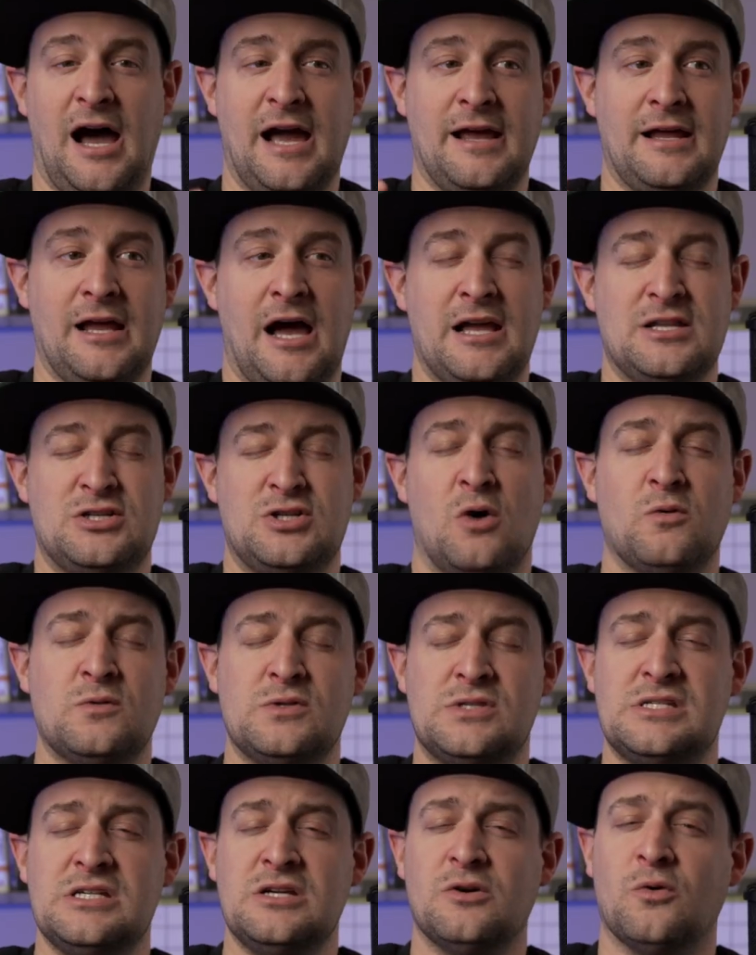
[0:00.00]
I, I
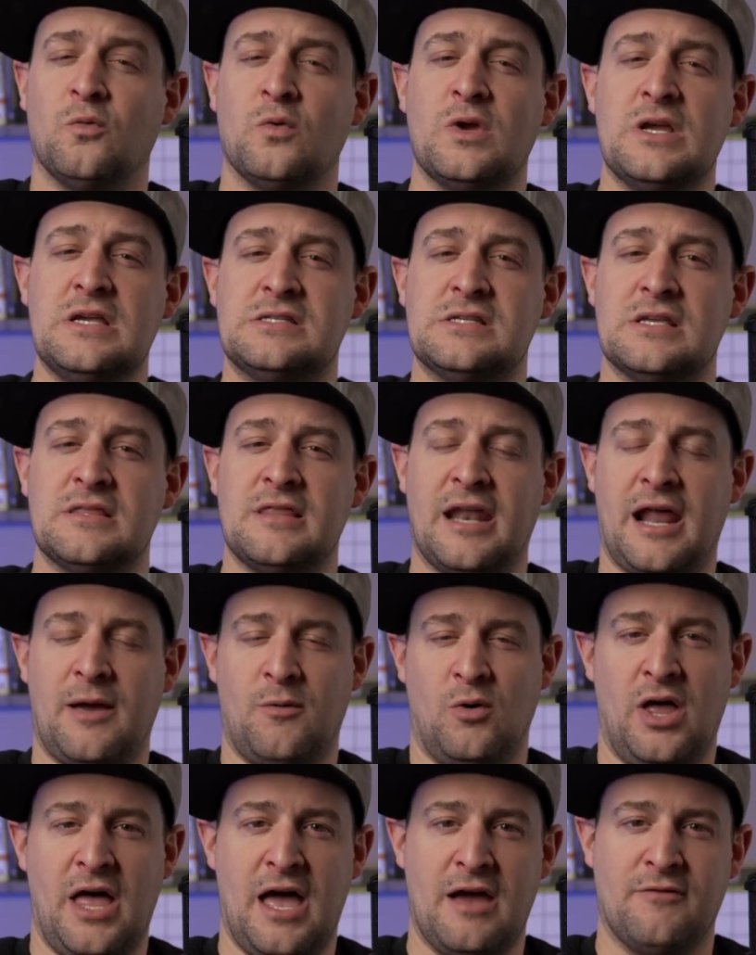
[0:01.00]
don't see a reason that I
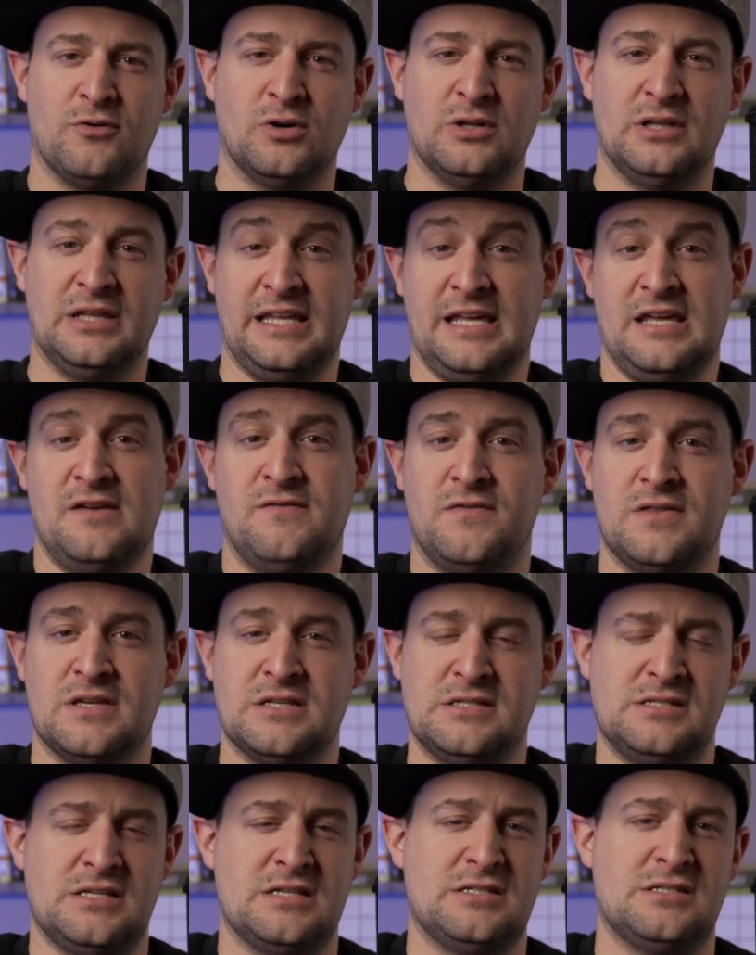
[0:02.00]
will ever leave
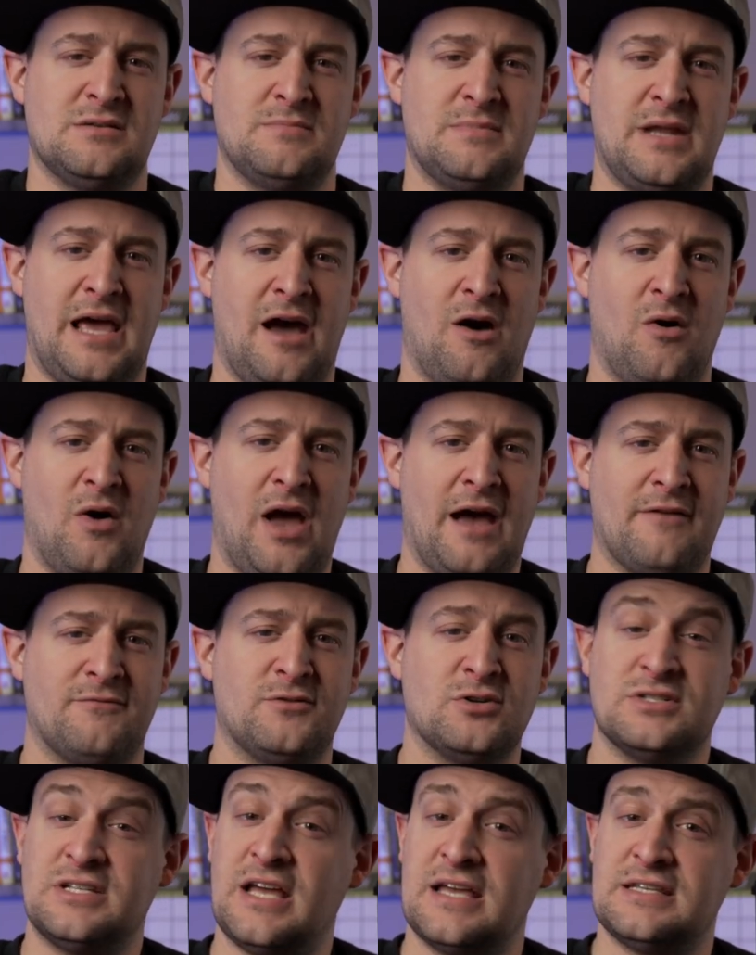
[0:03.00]
this system now
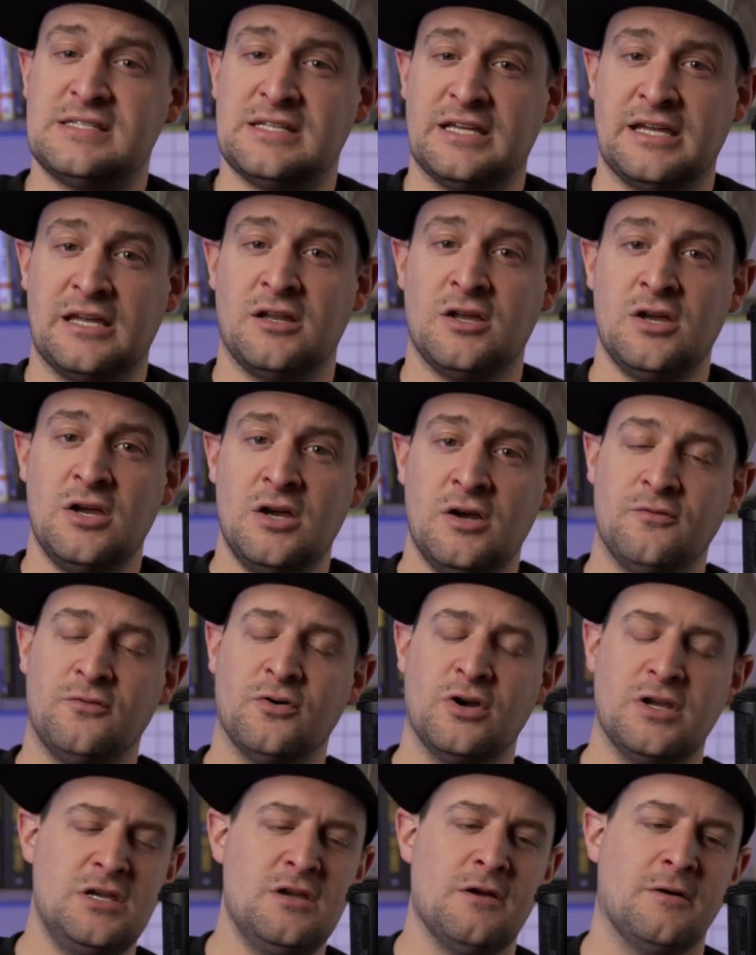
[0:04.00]
after testing it
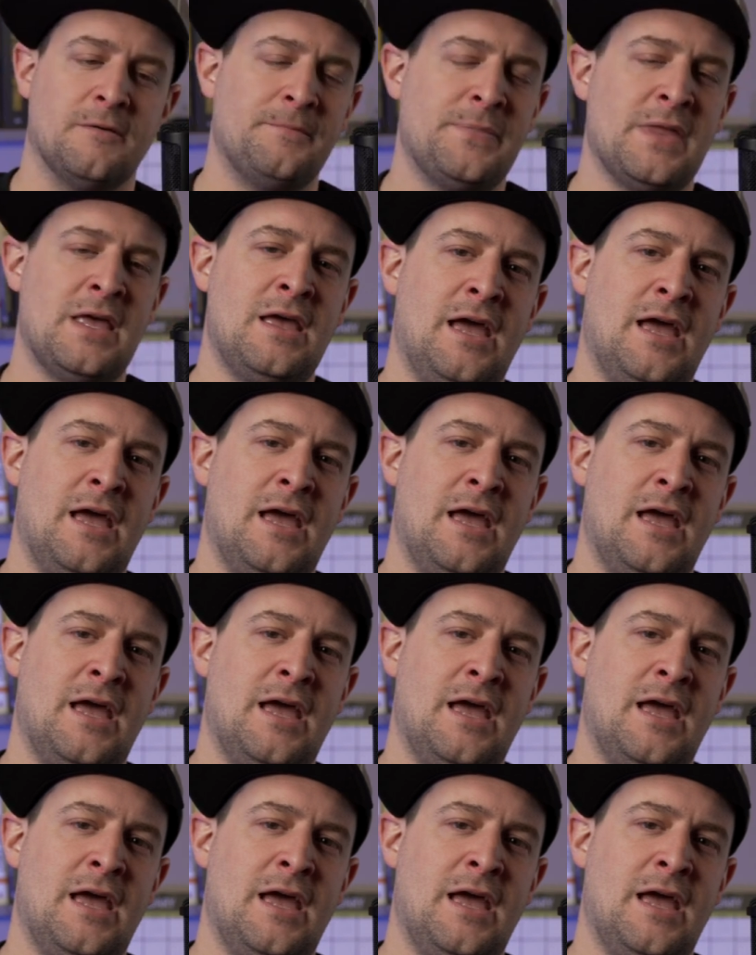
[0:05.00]
for a year.